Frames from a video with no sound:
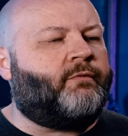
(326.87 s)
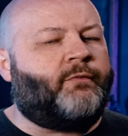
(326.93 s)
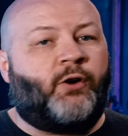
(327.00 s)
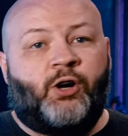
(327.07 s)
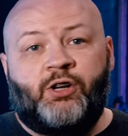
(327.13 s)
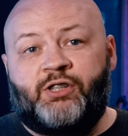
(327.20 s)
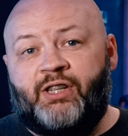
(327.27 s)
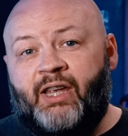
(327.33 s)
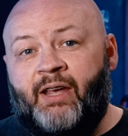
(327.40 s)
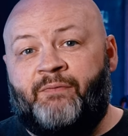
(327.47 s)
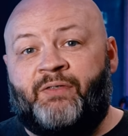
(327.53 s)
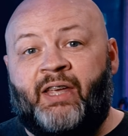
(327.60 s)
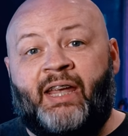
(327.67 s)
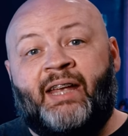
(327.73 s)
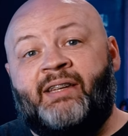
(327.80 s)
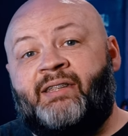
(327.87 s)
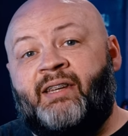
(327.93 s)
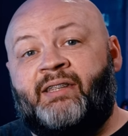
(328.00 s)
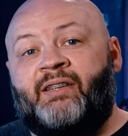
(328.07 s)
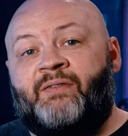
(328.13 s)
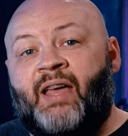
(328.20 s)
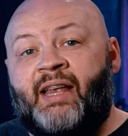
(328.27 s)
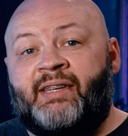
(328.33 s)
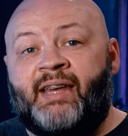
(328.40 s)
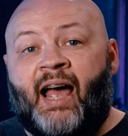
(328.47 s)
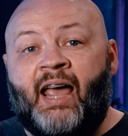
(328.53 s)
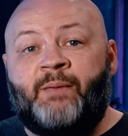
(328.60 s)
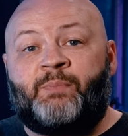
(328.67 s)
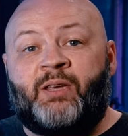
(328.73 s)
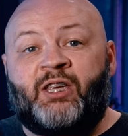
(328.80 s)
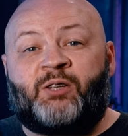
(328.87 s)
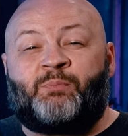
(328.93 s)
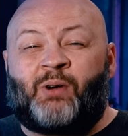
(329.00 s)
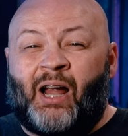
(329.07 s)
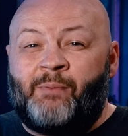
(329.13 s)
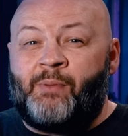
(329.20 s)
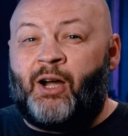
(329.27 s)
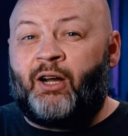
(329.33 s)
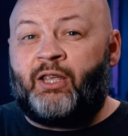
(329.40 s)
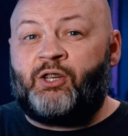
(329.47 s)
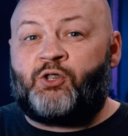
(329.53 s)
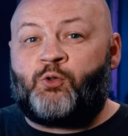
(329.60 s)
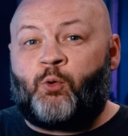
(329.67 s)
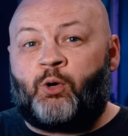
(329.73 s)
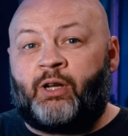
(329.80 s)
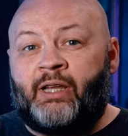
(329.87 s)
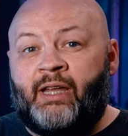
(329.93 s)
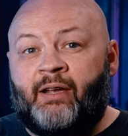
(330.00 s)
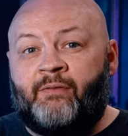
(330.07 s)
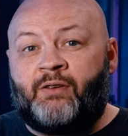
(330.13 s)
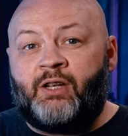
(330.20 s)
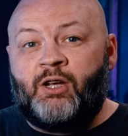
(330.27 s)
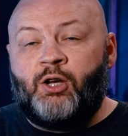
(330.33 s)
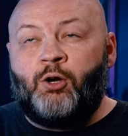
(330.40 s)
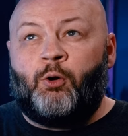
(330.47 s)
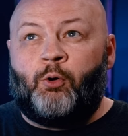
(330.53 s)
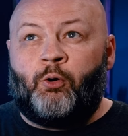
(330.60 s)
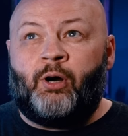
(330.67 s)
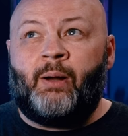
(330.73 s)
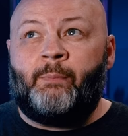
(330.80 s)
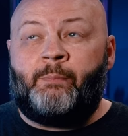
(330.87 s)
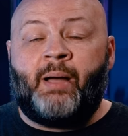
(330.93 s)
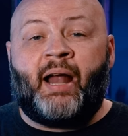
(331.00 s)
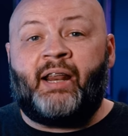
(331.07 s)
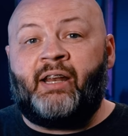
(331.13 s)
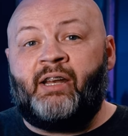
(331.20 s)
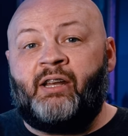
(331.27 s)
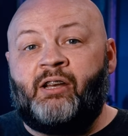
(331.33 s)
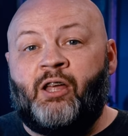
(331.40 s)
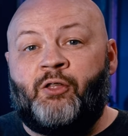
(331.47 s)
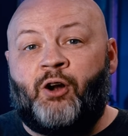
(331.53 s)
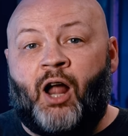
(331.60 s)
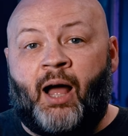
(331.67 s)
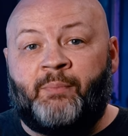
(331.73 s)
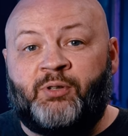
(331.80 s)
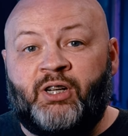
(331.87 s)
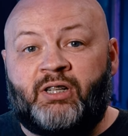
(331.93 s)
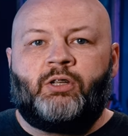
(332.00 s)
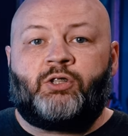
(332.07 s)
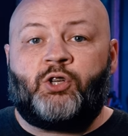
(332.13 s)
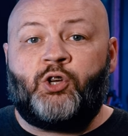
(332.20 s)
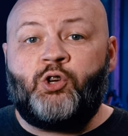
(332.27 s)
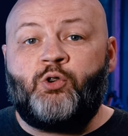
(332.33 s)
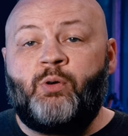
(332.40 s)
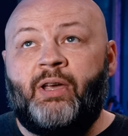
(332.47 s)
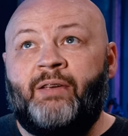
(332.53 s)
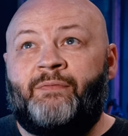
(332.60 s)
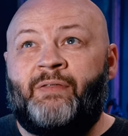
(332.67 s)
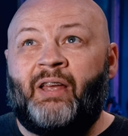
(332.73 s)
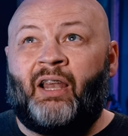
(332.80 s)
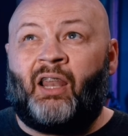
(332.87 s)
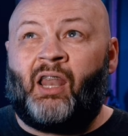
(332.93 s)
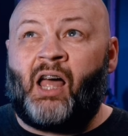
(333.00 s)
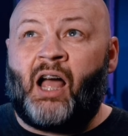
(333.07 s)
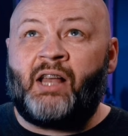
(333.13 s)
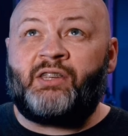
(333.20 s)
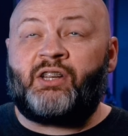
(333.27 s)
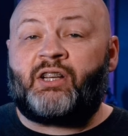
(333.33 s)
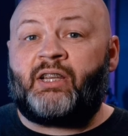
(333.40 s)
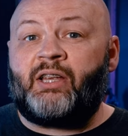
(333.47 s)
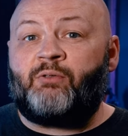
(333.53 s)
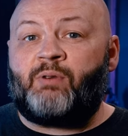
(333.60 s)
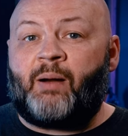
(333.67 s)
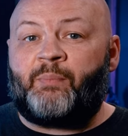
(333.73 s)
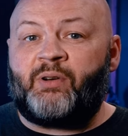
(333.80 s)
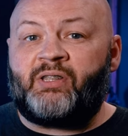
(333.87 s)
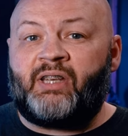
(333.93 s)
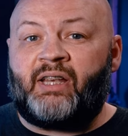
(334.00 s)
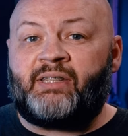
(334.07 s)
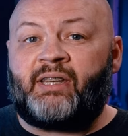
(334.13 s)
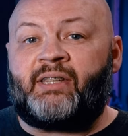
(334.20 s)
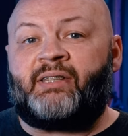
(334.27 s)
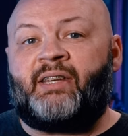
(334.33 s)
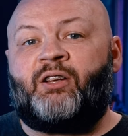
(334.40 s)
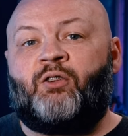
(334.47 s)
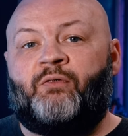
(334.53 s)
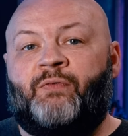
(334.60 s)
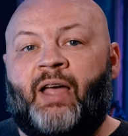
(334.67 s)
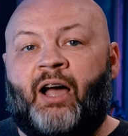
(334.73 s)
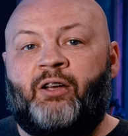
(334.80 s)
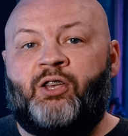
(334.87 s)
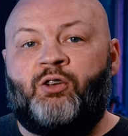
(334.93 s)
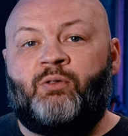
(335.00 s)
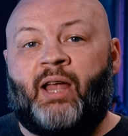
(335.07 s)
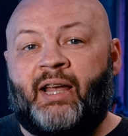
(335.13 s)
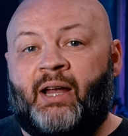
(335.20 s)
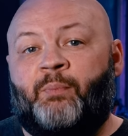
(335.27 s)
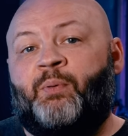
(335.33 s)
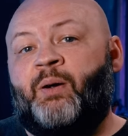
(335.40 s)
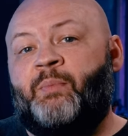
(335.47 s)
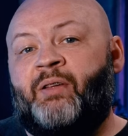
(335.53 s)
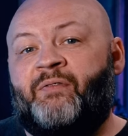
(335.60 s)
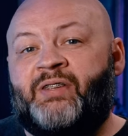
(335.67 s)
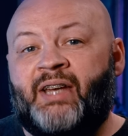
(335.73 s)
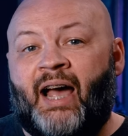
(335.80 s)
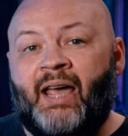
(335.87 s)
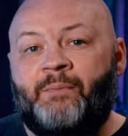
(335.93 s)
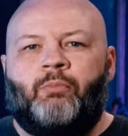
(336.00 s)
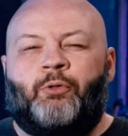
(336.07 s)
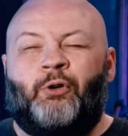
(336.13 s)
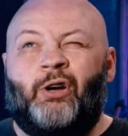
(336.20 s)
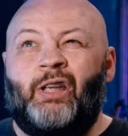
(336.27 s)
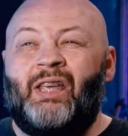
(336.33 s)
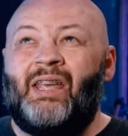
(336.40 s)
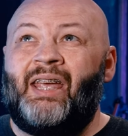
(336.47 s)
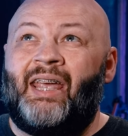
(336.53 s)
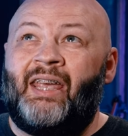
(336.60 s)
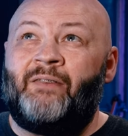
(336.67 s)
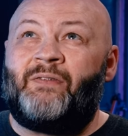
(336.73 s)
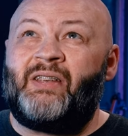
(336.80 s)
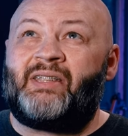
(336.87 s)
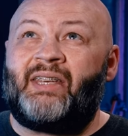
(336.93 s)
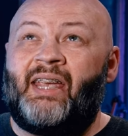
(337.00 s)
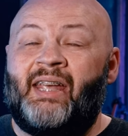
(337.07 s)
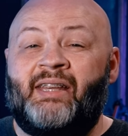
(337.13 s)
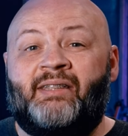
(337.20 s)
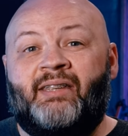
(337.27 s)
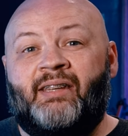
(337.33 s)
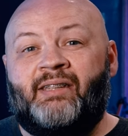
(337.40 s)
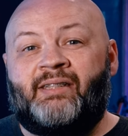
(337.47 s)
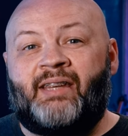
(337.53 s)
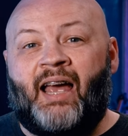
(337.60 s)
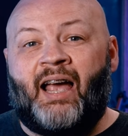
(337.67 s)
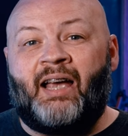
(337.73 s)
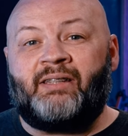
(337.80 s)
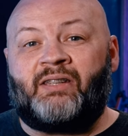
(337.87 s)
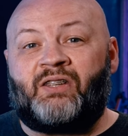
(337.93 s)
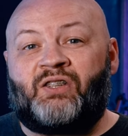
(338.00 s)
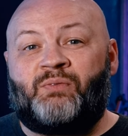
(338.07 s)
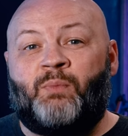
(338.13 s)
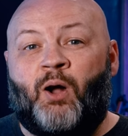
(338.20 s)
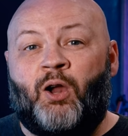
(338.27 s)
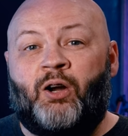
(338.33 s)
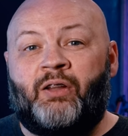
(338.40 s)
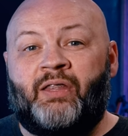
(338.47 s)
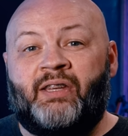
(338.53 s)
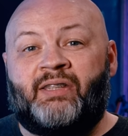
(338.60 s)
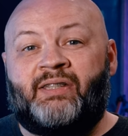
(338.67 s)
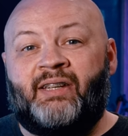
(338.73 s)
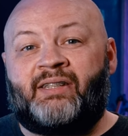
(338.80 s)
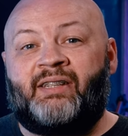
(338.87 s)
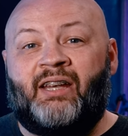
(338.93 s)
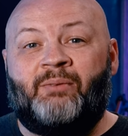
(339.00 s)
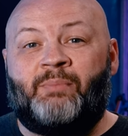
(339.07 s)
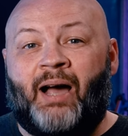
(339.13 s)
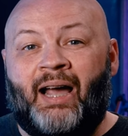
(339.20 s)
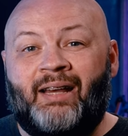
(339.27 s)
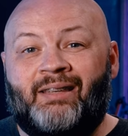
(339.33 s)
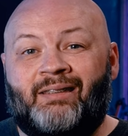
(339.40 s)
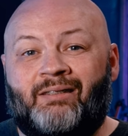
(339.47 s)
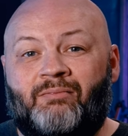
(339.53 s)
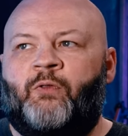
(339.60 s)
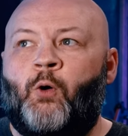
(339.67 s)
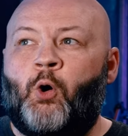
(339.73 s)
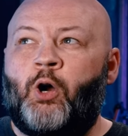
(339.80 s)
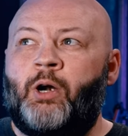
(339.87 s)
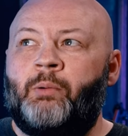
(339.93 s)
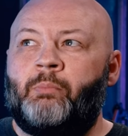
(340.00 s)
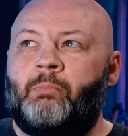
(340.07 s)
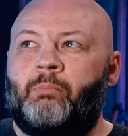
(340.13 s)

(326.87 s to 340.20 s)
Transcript: First, if the instance of that type is primarily short-lived or embedded in another object. Two, if it logically represents a single value like a primitive type. Three, if its instance size is smaller than 16 bytes. Four,